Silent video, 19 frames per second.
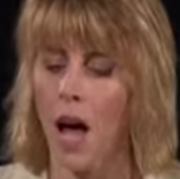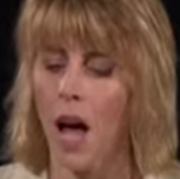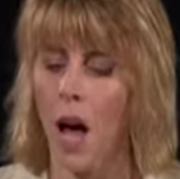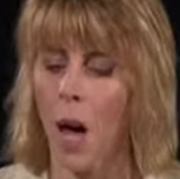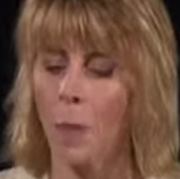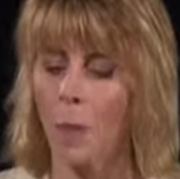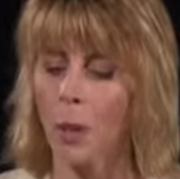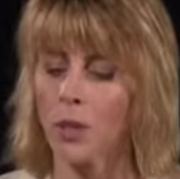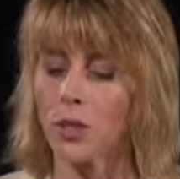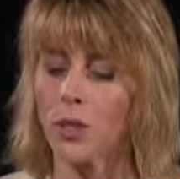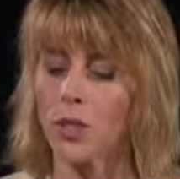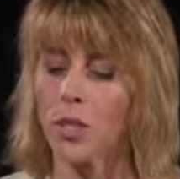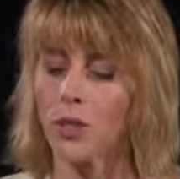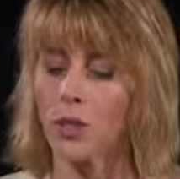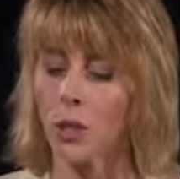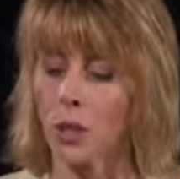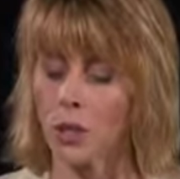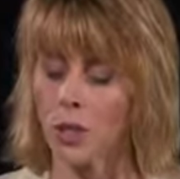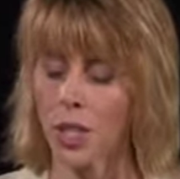a person
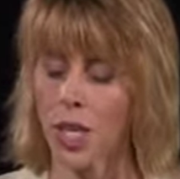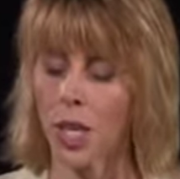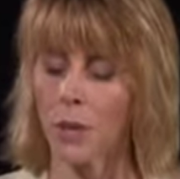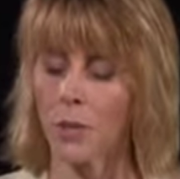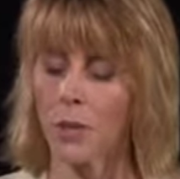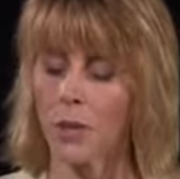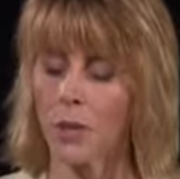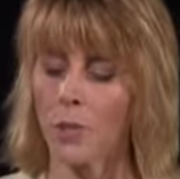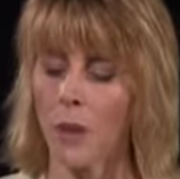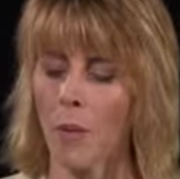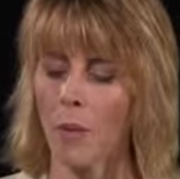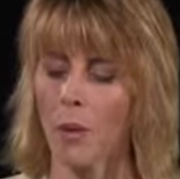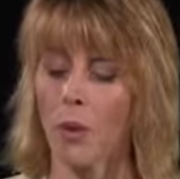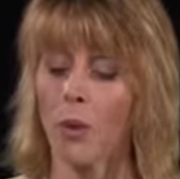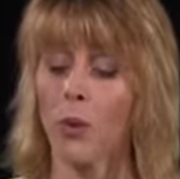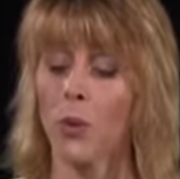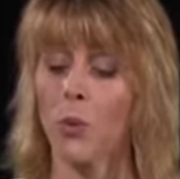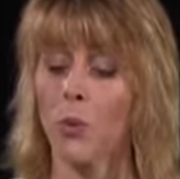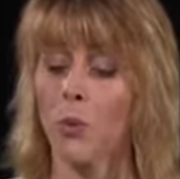associated with a member
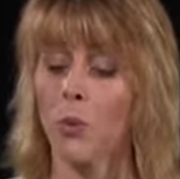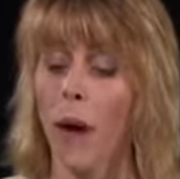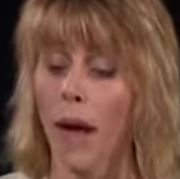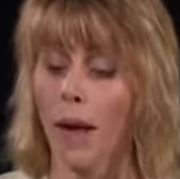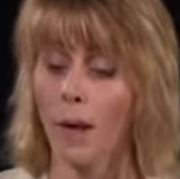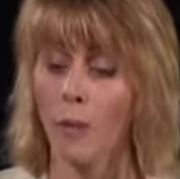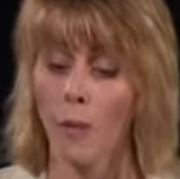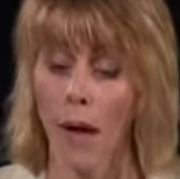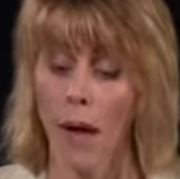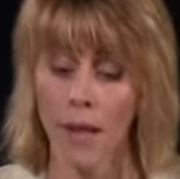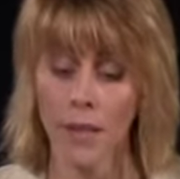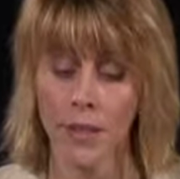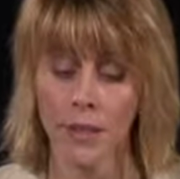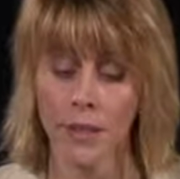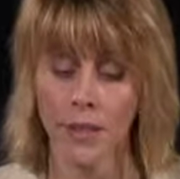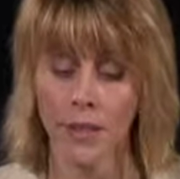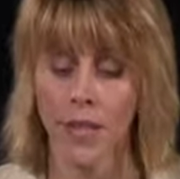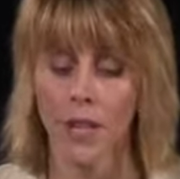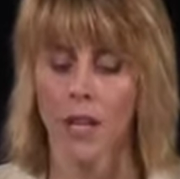who
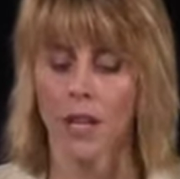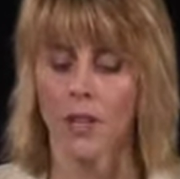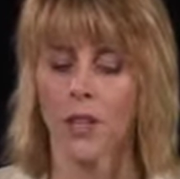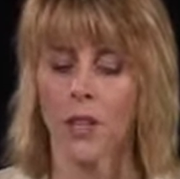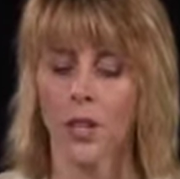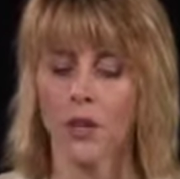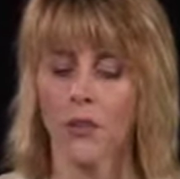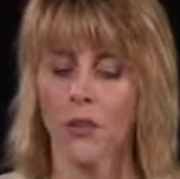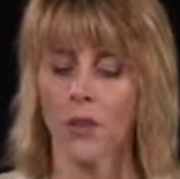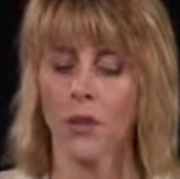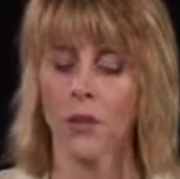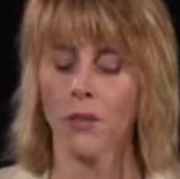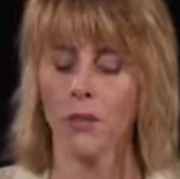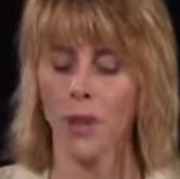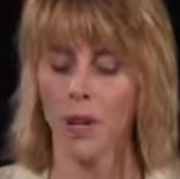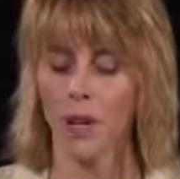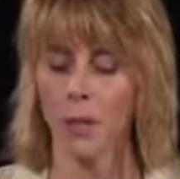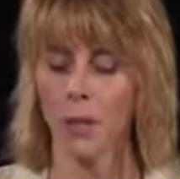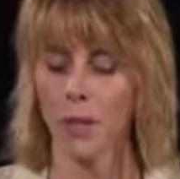recommends the deferred
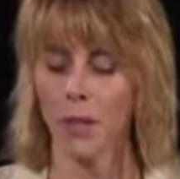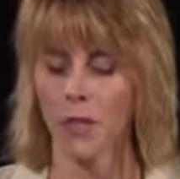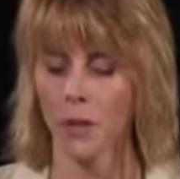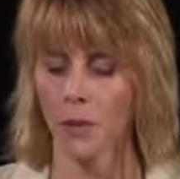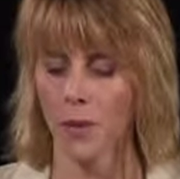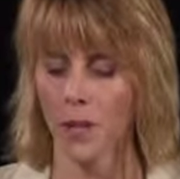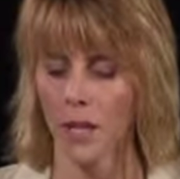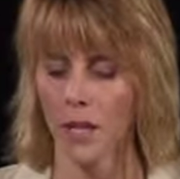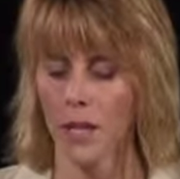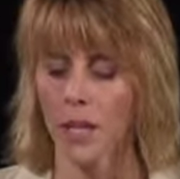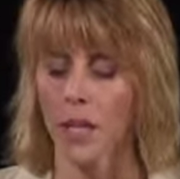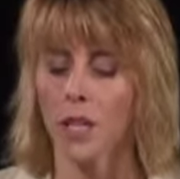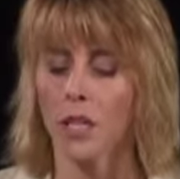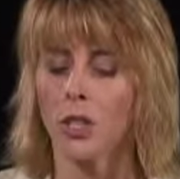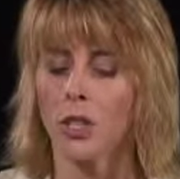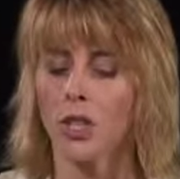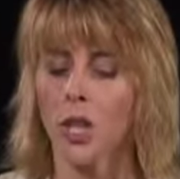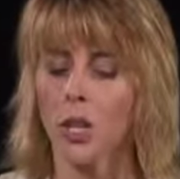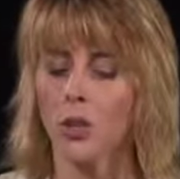variable annuity
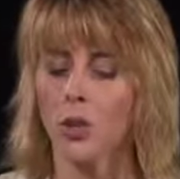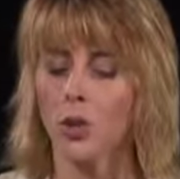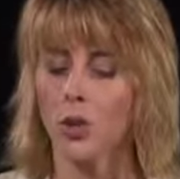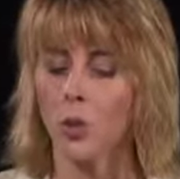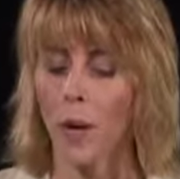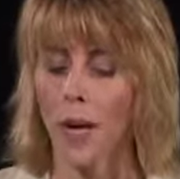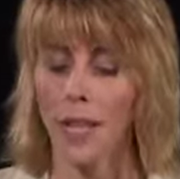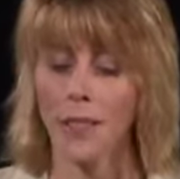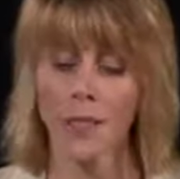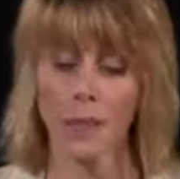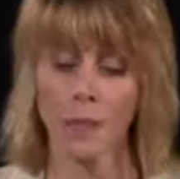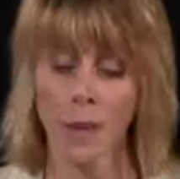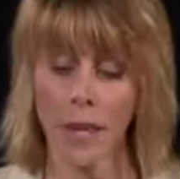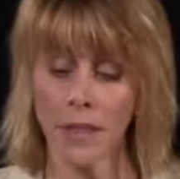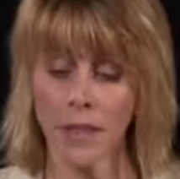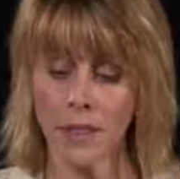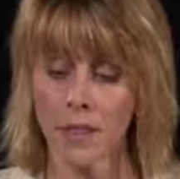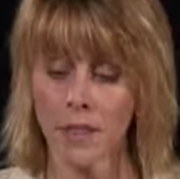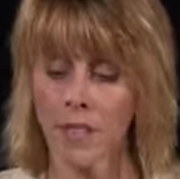shall
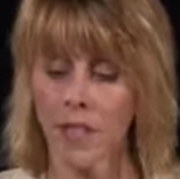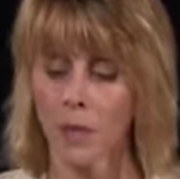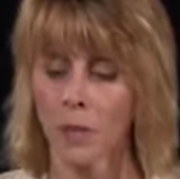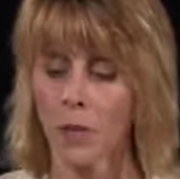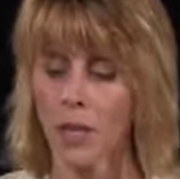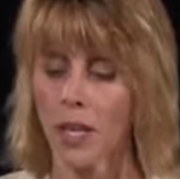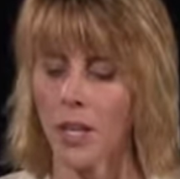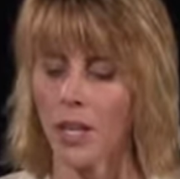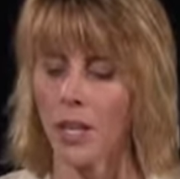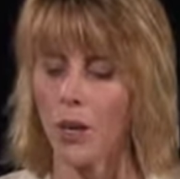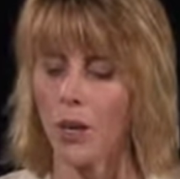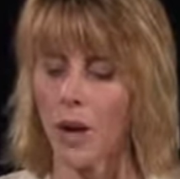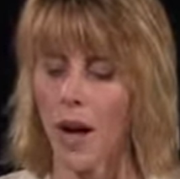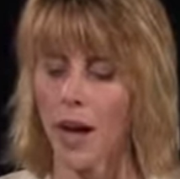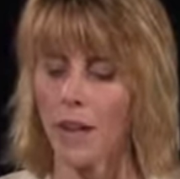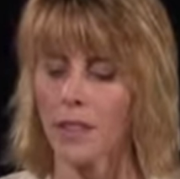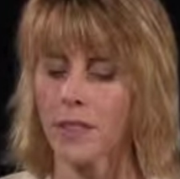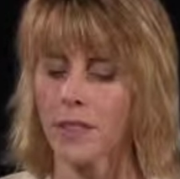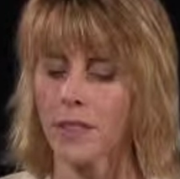transmit the complete and
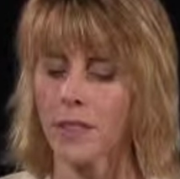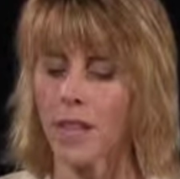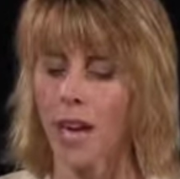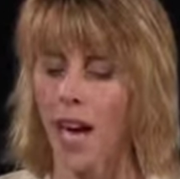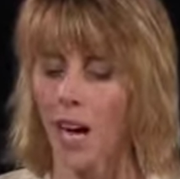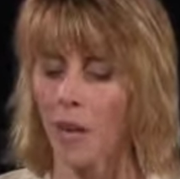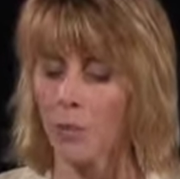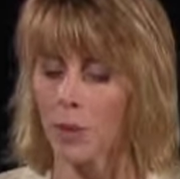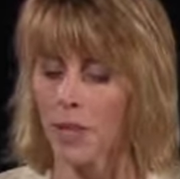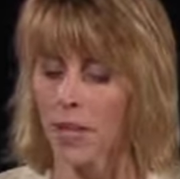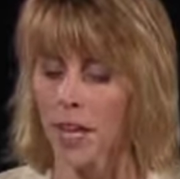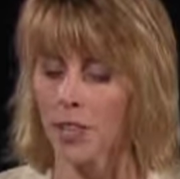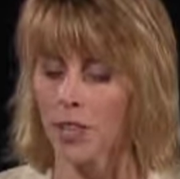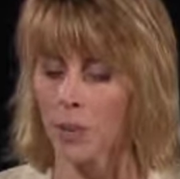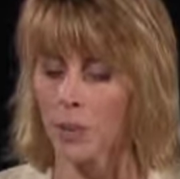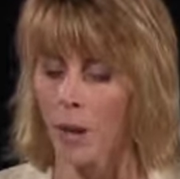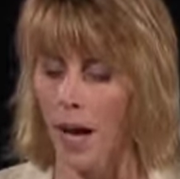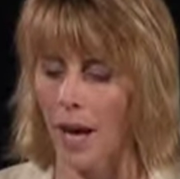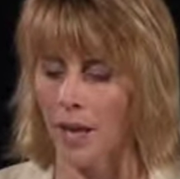correct
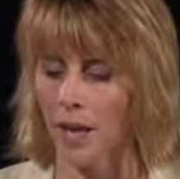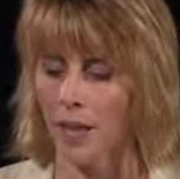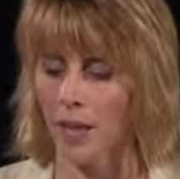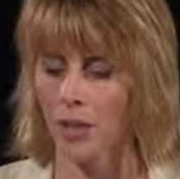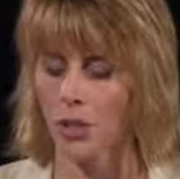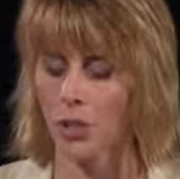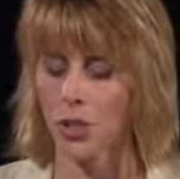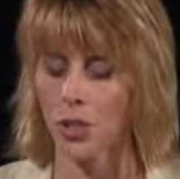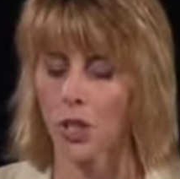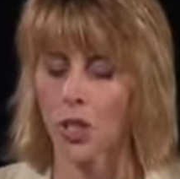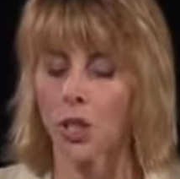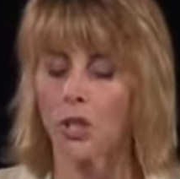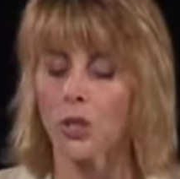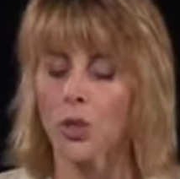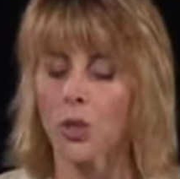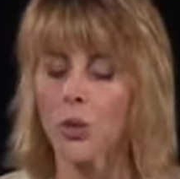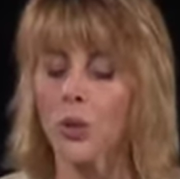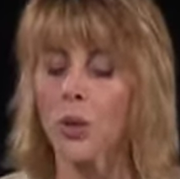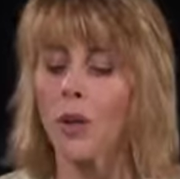application package
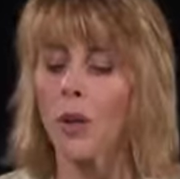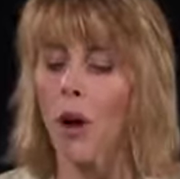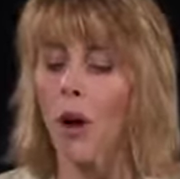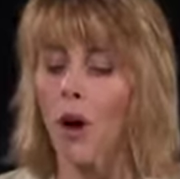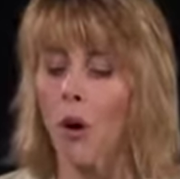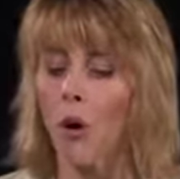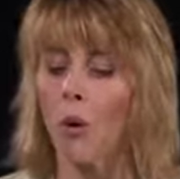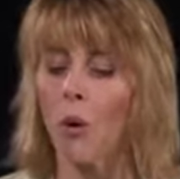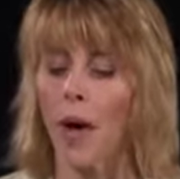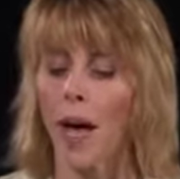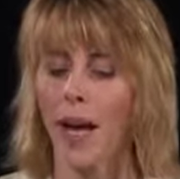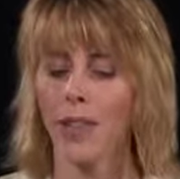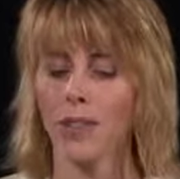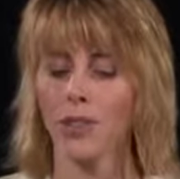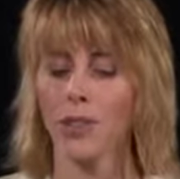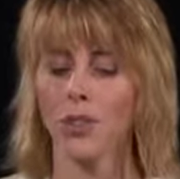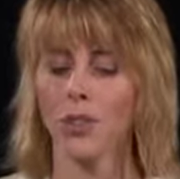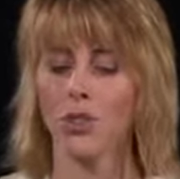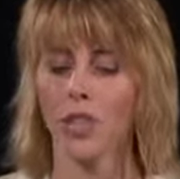to an
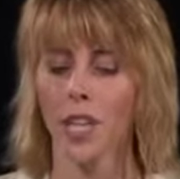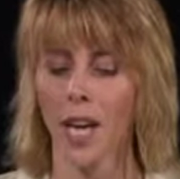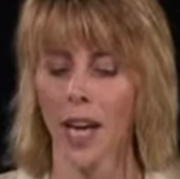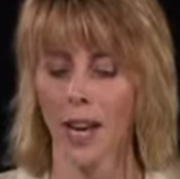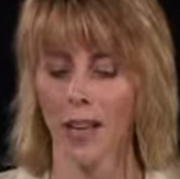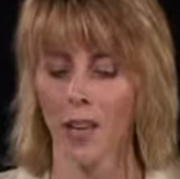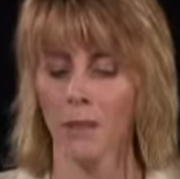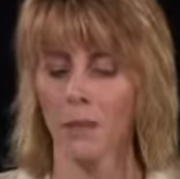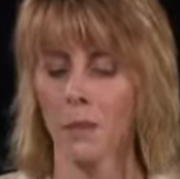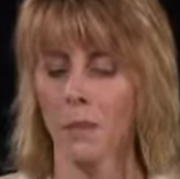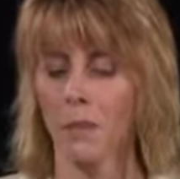OSJ.